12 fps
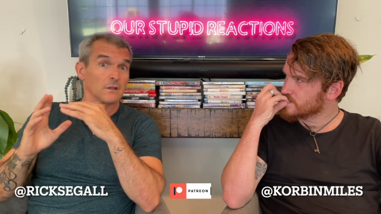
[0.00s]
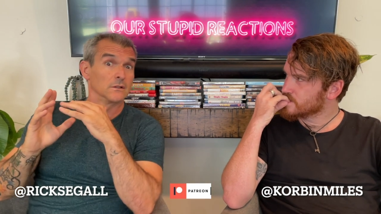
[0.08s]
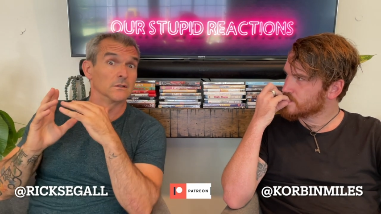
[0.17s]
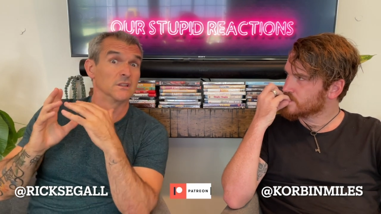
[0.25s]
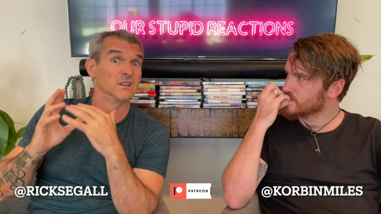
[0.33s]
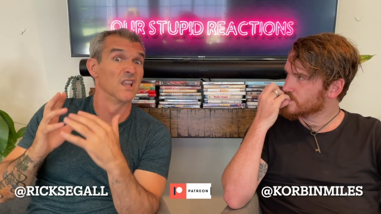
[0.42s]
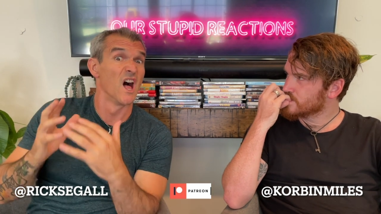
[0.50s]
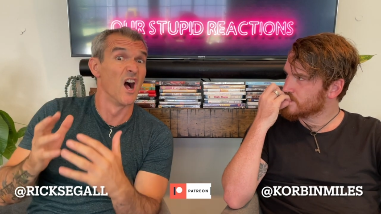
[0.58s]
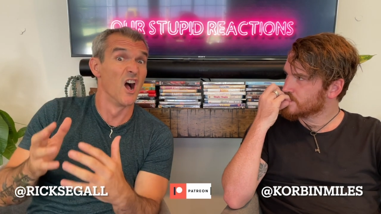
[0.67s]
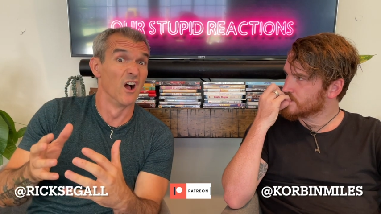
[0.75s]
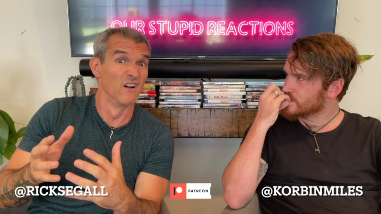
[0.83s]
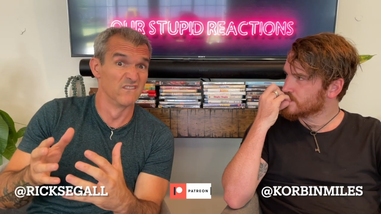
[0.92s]

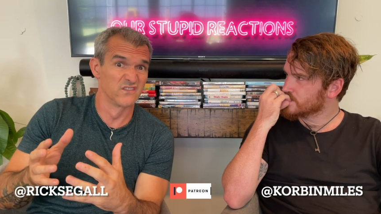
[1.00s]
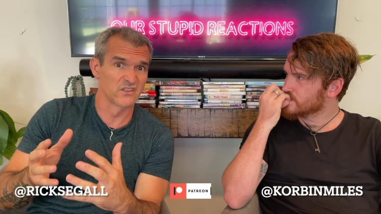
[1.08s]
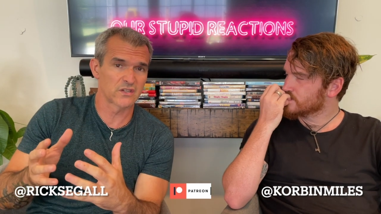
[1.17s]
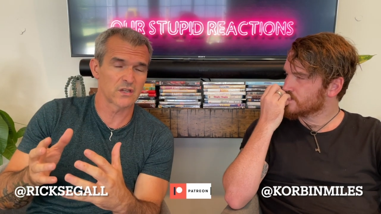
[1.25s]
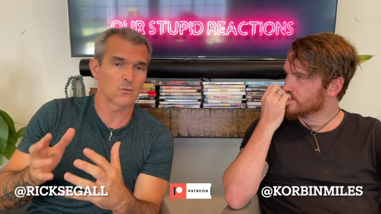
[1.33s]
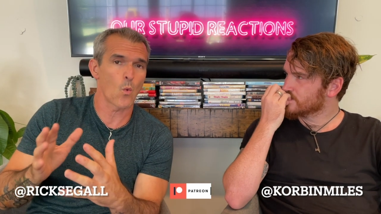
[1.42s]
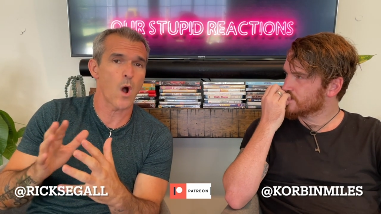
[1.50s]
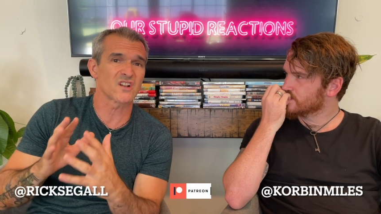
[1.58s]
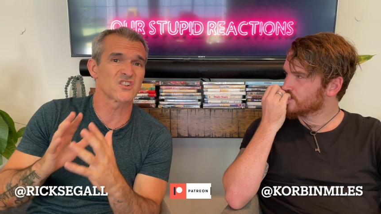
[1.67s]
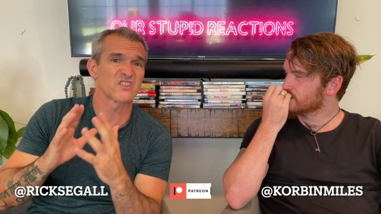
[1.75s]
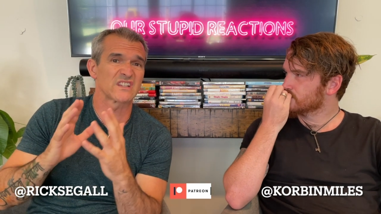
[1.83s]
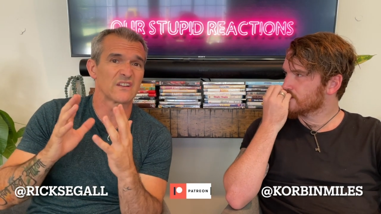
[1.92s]
Speaker 1: Loves.
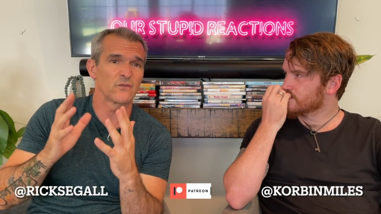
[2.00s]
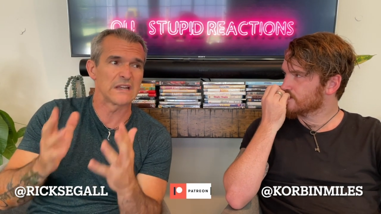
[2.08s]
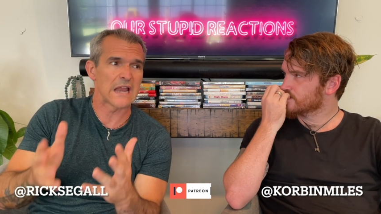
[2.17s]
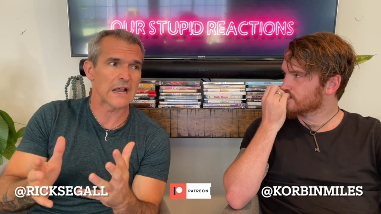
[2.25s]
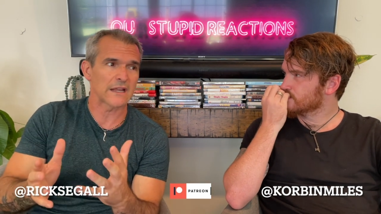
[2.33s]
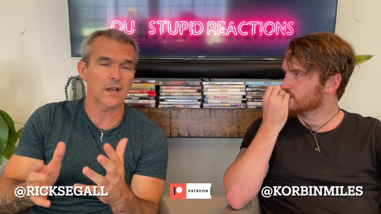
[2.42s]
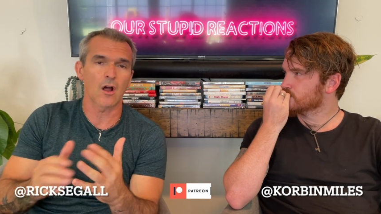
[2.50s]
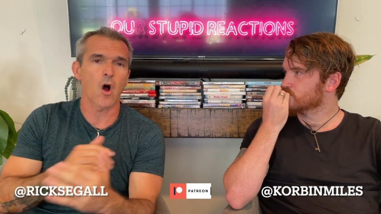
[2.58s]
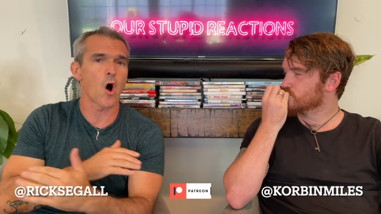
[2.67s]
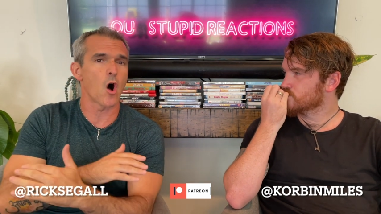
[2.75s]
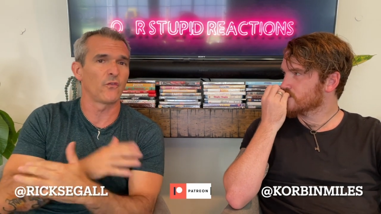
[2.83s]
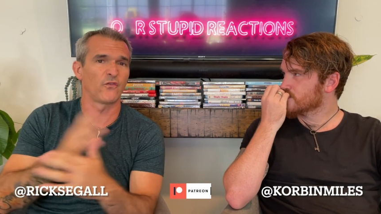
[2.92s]
Watches it every night.
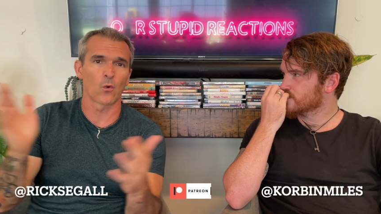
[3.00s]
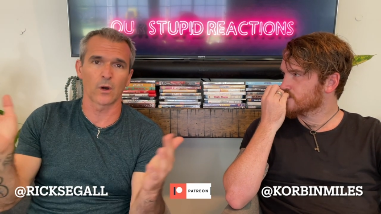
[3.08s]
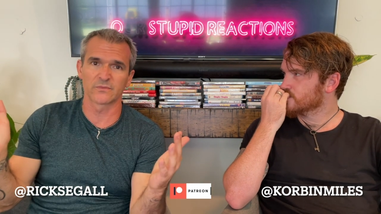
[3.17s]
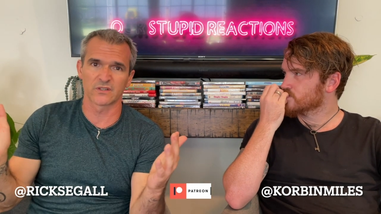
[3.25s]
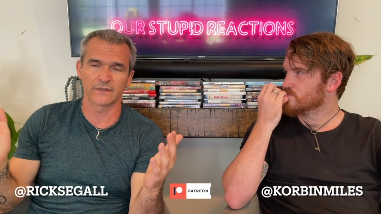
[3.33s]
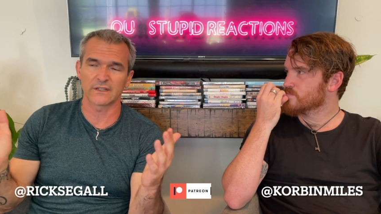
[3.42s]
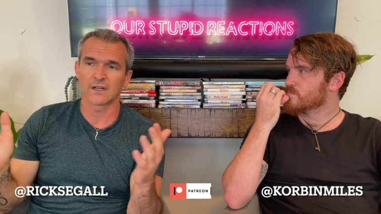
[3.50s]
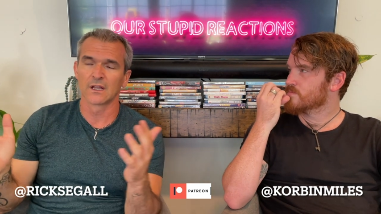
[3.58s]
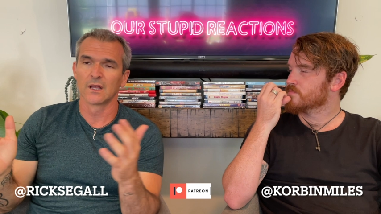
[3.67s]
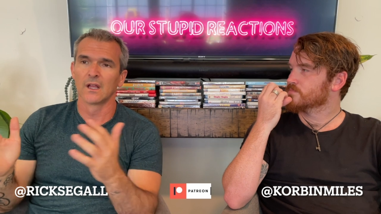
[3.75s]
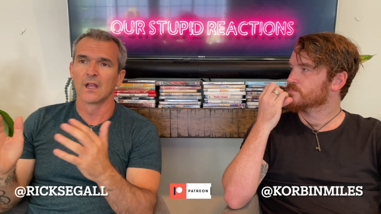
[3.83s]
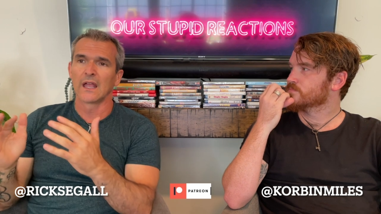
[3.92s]
All forms of it.
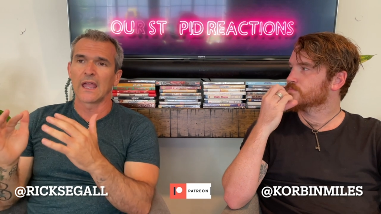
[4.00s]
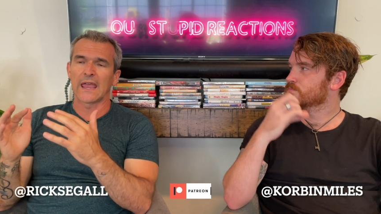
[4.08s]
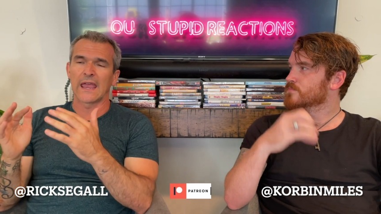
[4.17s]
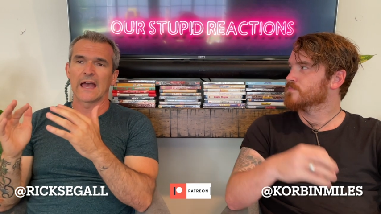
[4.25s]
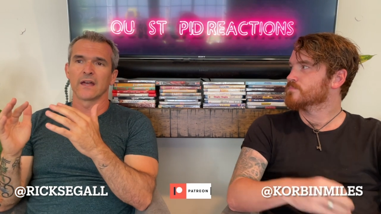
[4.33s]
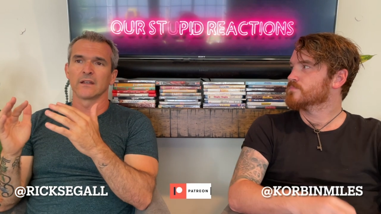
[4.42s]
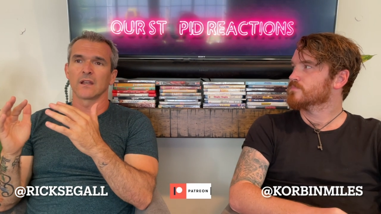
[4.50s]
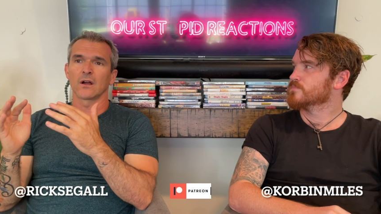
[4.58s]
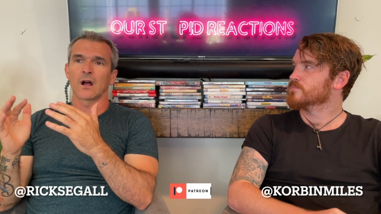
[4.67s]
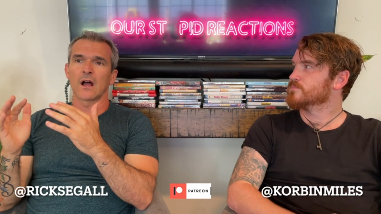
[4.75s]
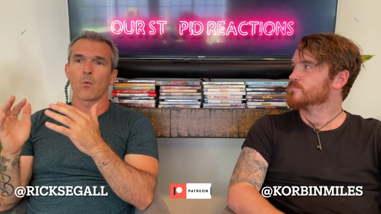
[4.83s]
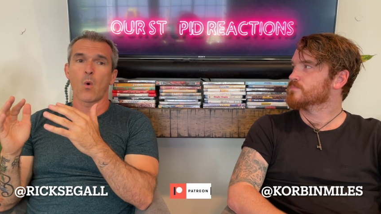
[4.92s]
And
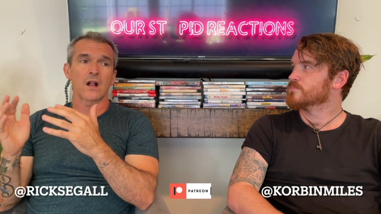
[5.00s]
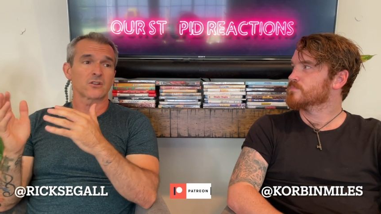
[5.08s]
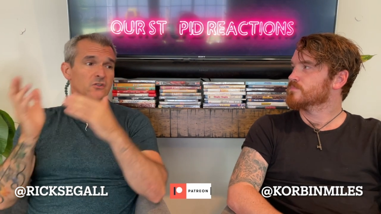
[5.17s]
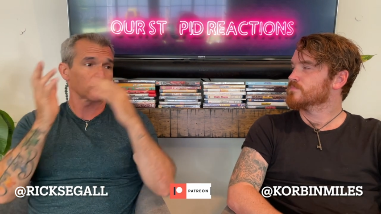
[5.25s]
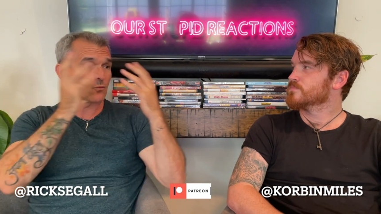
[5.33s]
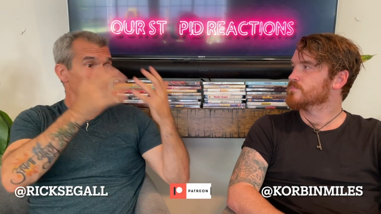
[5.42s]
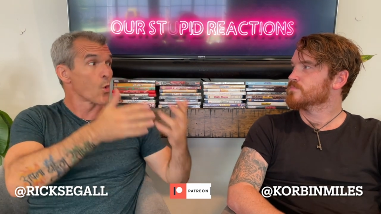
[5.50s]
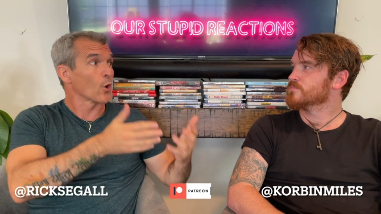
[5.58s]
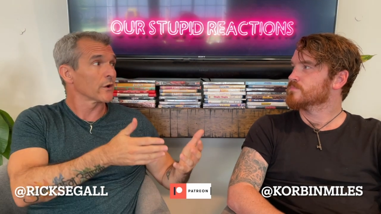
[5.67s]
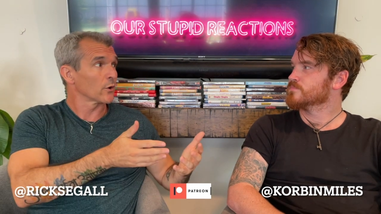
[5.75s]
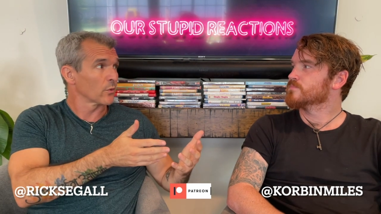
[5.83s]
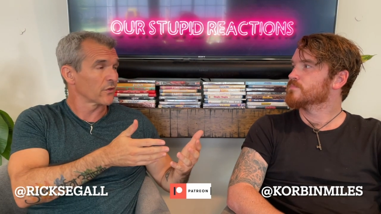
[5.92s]
I watched
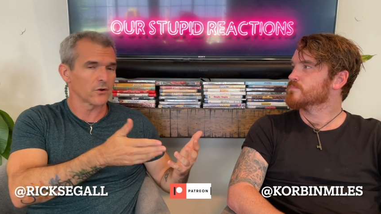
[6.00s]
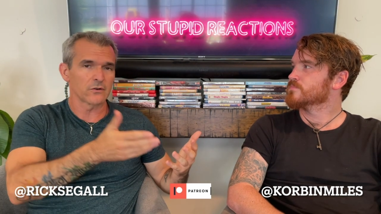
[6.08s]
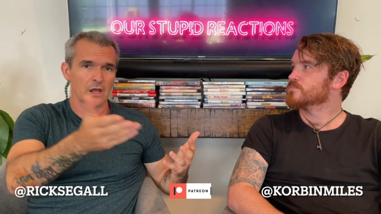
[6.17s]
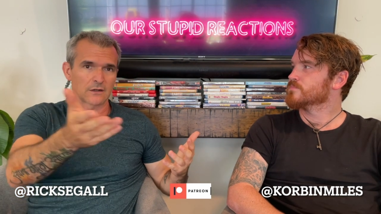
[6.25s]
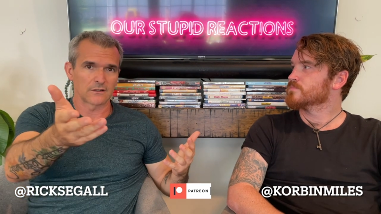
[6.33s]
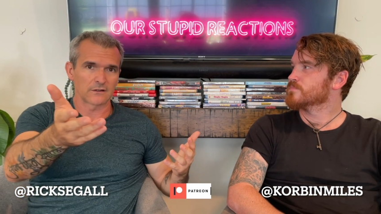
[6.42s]
Warrior with her, not an